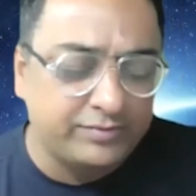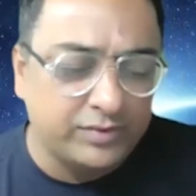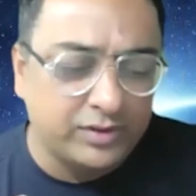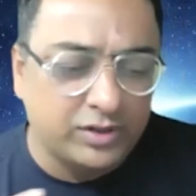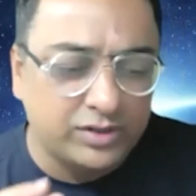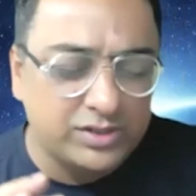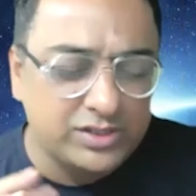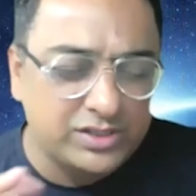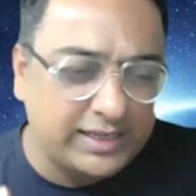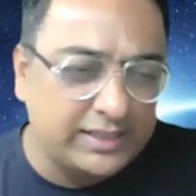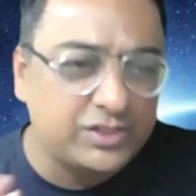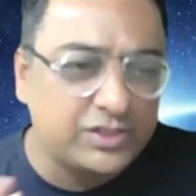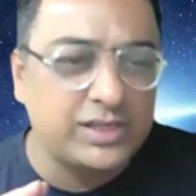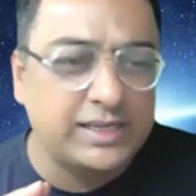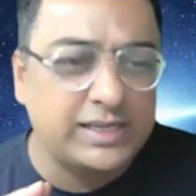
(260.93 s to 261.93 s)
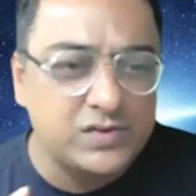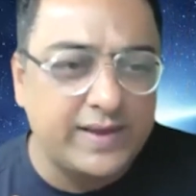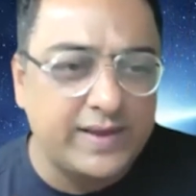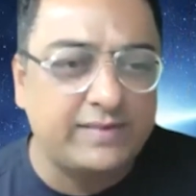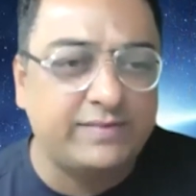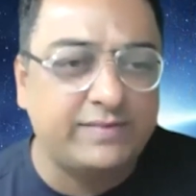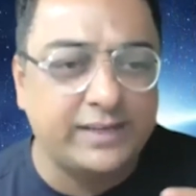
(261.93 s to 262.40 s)
or six is
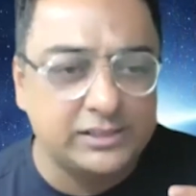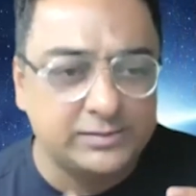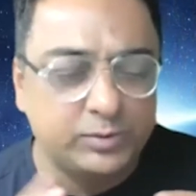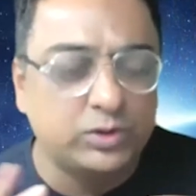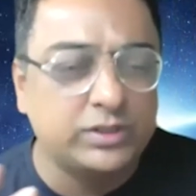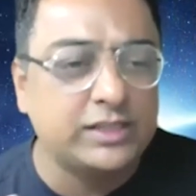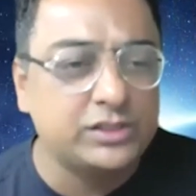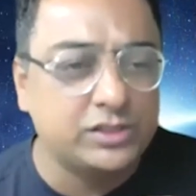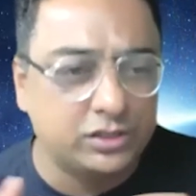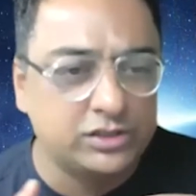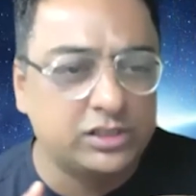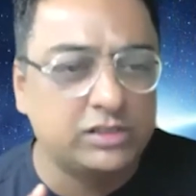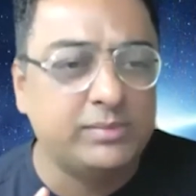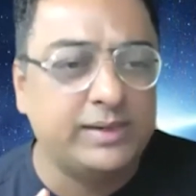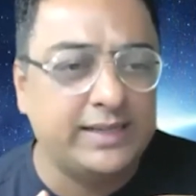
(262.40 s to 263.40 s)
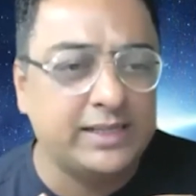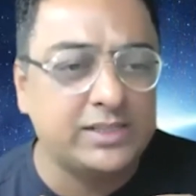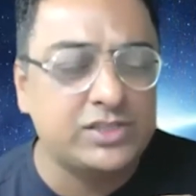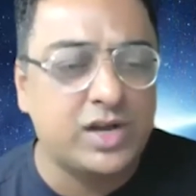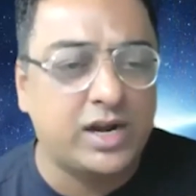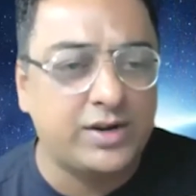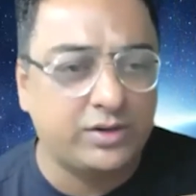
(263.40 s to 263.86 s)
when Facebook and social media
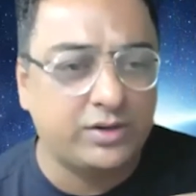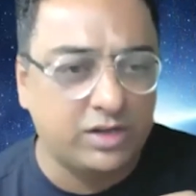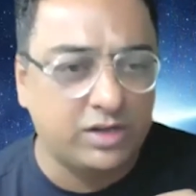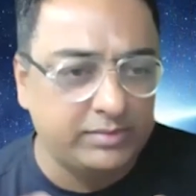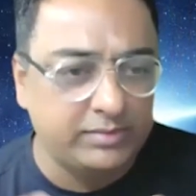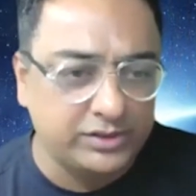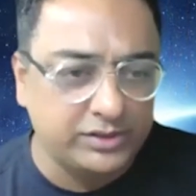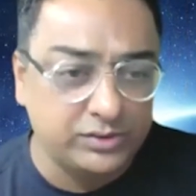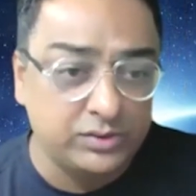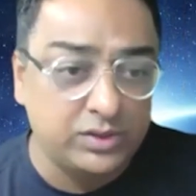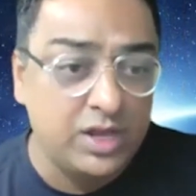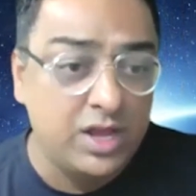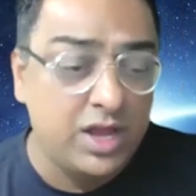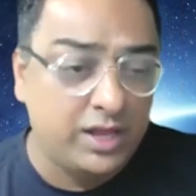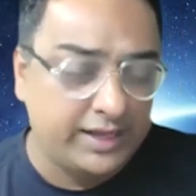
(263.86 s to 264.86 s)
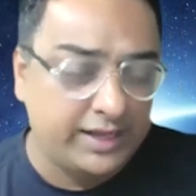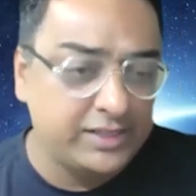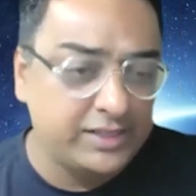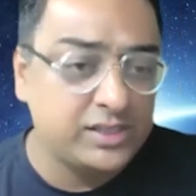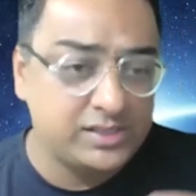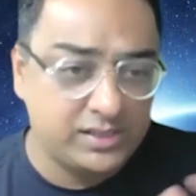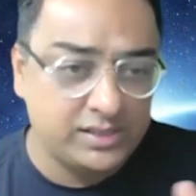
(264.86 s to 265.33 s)
started to come into
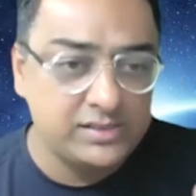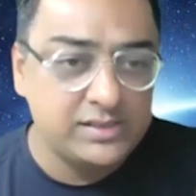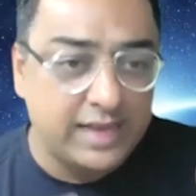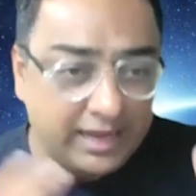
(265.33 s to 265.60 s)
existence.